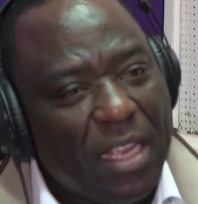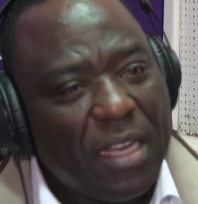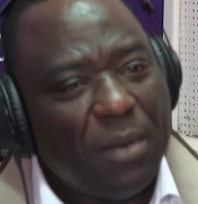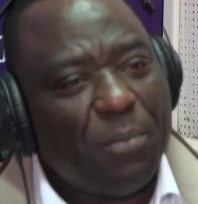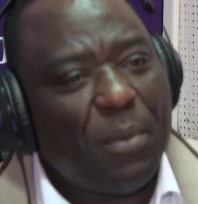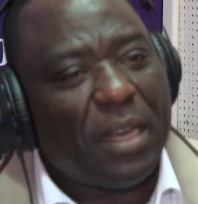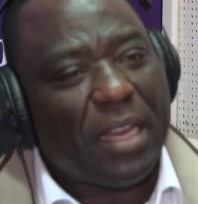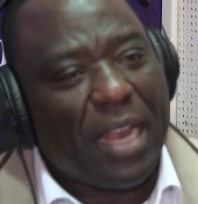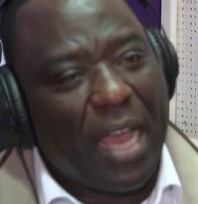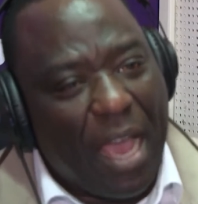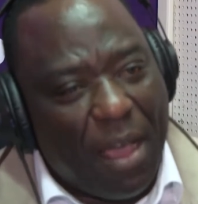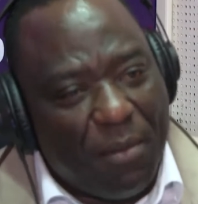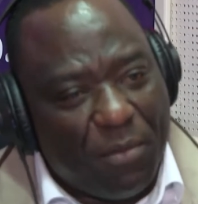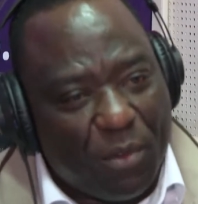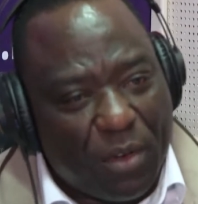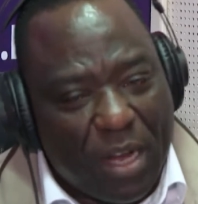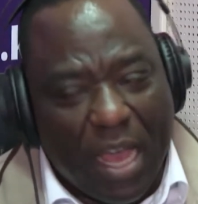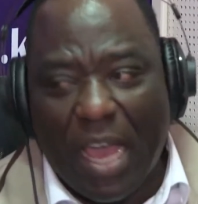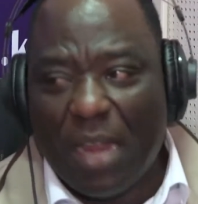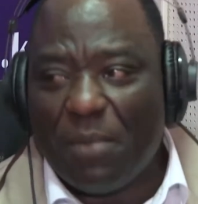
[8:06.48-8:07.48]
But I have
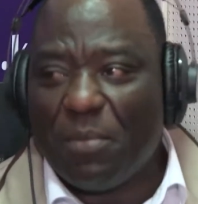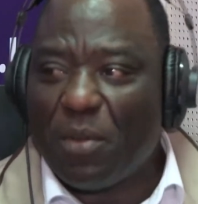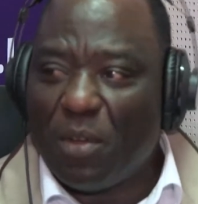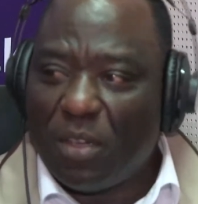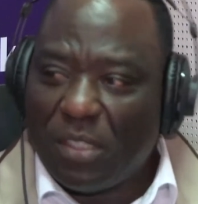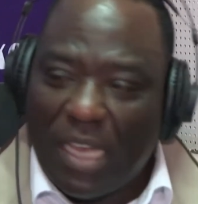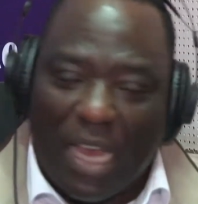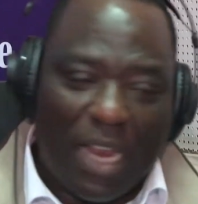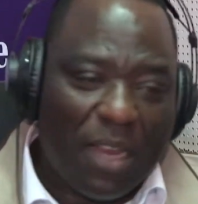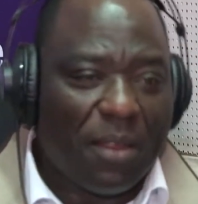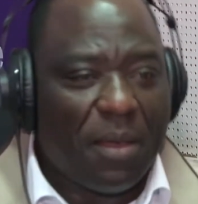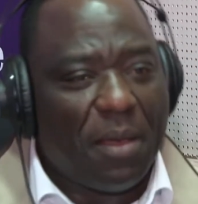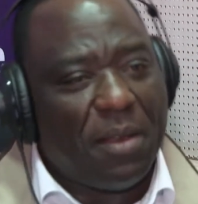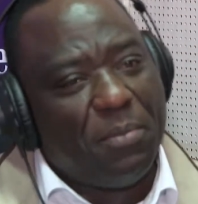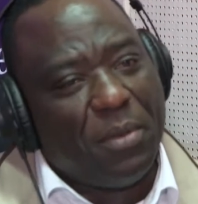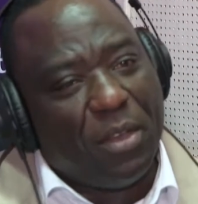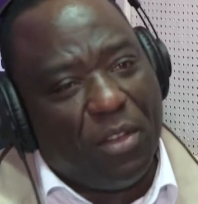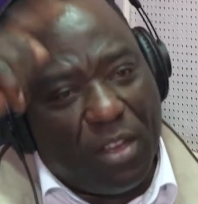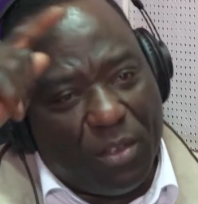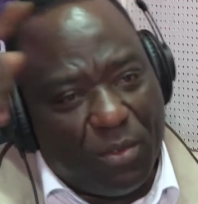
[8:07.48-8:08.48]
to run because I'll
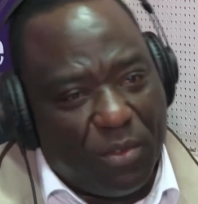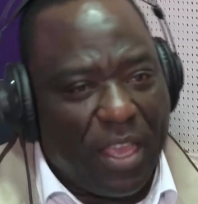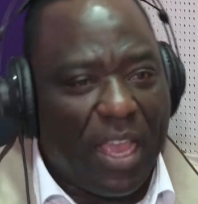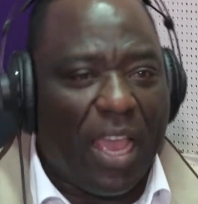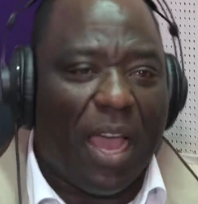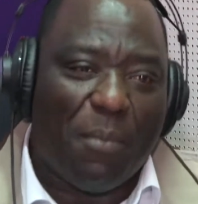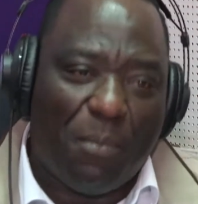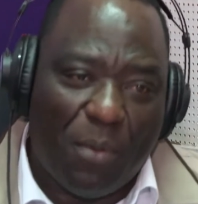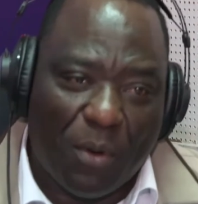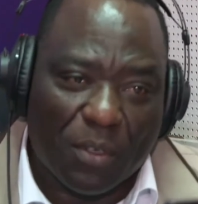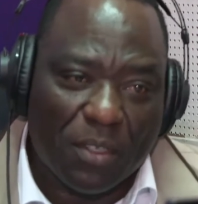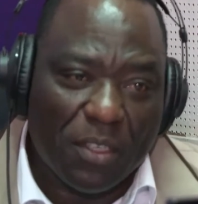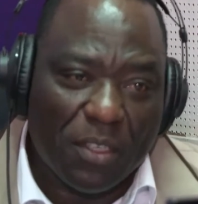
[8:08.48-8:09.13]
be going to the airport.